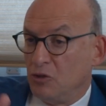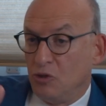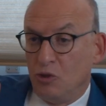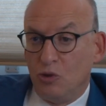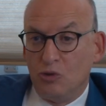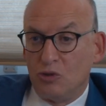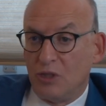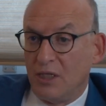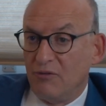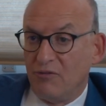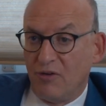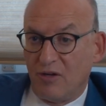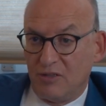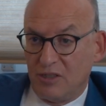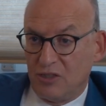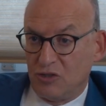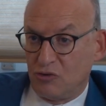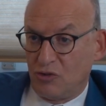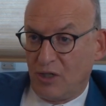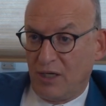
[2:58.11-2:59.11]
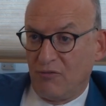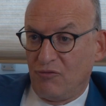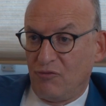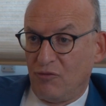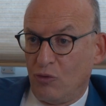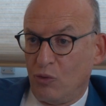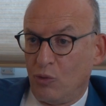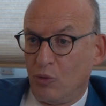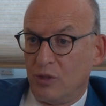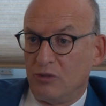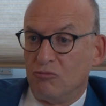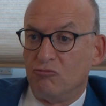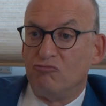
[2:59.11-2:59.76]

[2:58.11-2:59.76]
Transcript: usually very straightforward,